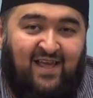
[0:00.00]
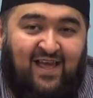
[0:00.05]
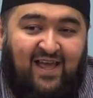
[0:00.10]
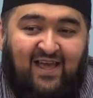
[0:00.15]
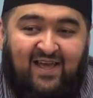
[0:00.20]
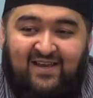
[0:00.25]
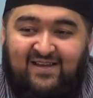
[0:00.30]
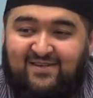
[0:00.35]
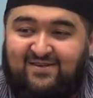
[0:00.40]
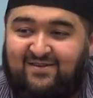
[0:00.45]

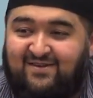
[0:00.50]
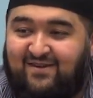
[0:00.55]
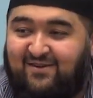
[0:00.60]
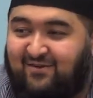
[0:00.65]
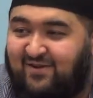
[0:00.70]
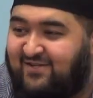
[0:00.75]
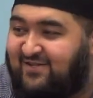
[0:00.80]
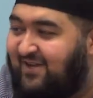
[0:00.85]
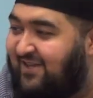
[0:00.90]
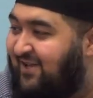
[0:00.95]
And
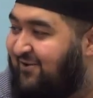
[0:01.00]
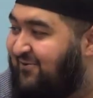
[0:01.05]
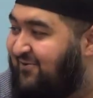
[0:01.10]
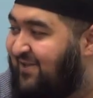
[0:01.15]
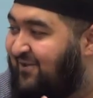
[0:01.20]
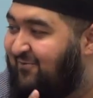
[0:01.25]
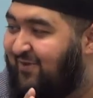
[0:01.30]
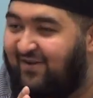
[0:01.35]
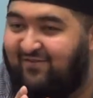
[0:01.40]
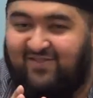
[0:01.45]
inshallah, I don't
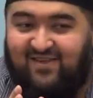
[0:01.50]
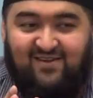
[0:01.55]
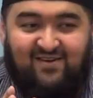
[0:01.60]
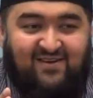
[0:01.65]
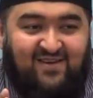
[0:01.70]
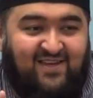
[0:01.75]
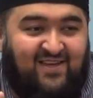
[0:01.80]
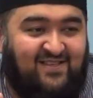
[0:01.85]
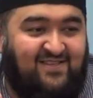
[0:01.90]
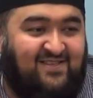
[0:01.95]
think we have any
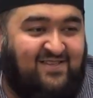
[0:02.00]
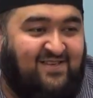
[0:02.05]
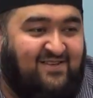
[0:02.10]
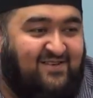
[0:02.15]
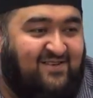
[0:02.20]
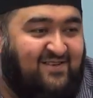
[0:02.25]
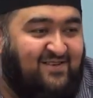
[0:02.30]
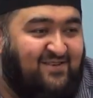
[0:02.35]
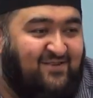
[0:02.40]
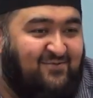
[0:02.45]
young kids
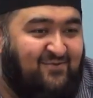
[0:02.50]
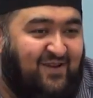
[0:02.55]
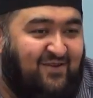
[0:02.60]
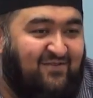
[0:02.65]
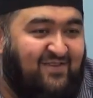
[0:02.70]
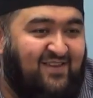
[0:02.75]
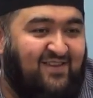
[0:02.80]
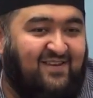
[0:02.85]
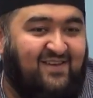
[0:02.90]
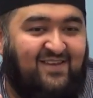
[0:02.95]
here. Do we
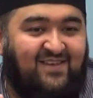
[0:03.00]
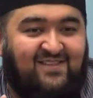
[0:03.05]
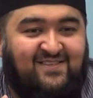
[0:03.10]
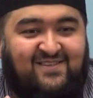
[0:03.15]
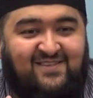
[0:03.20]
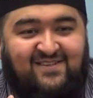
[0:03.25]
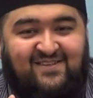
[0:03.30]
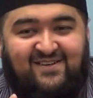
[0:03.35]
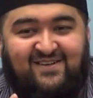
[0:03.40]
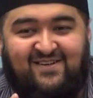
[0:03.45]
have any young
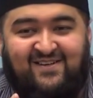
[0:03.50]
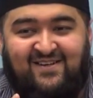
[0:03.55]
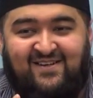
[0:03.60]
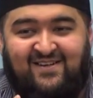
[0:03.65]
kids here?